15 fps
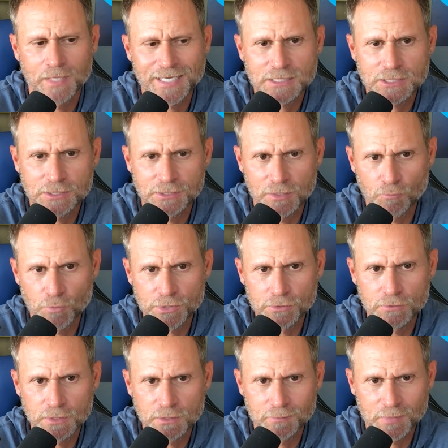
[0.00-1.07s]
lastly, then, what do you
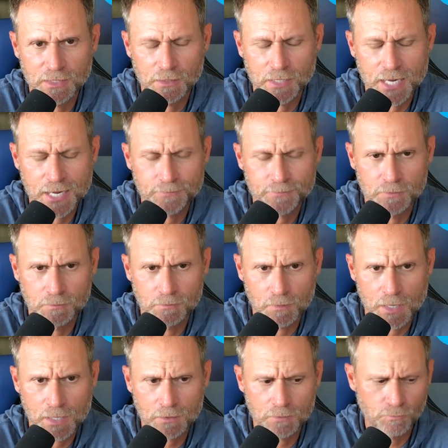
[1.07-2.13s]
need to make it happen?
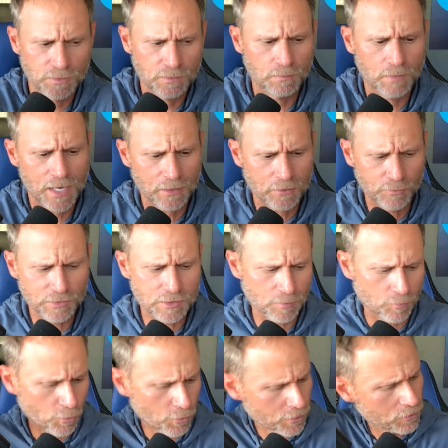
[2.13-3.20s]
How can we
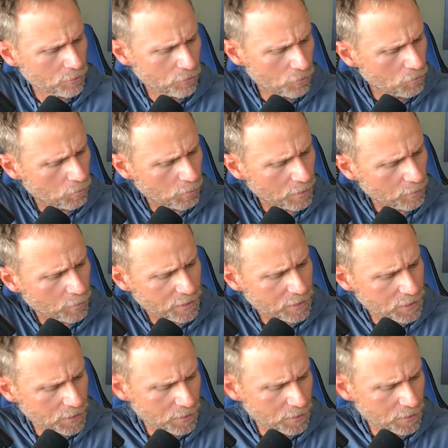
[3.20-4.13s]
support you? What is